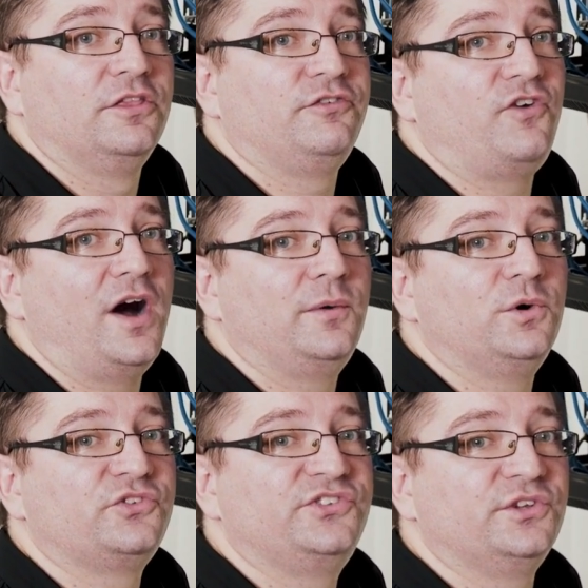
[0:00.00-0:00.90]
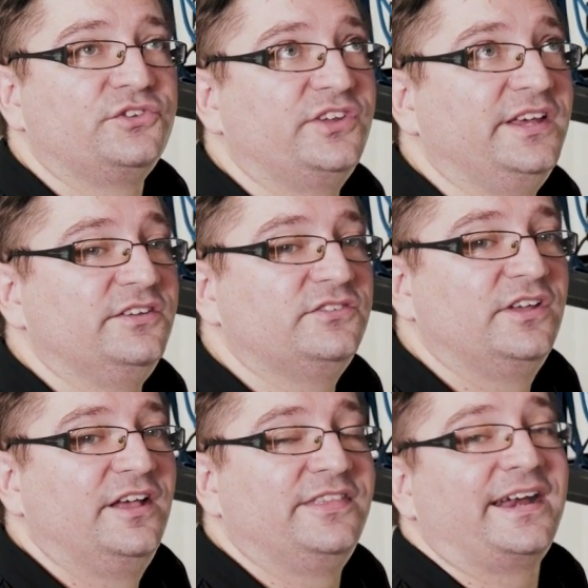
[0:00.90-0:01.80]
The firewall still
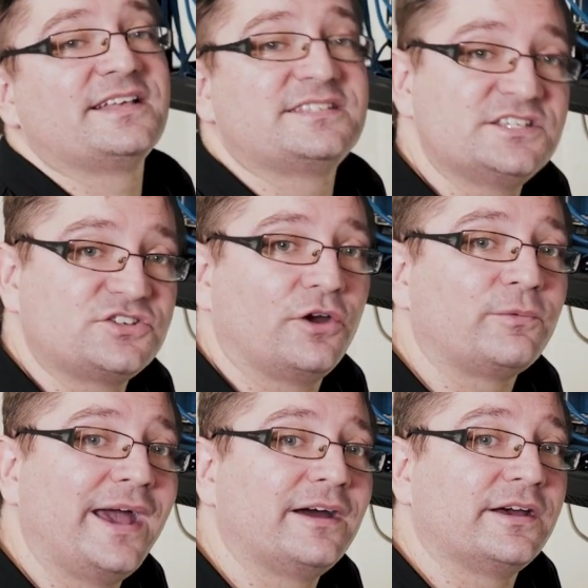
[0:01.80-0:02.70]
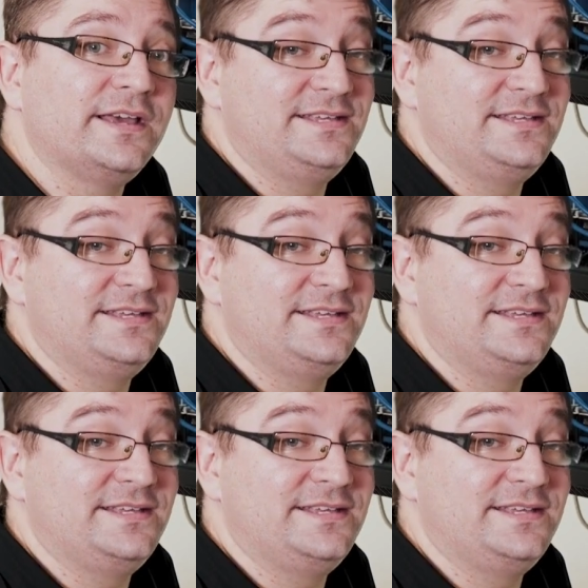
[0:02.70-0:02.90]
sees that our Cisco router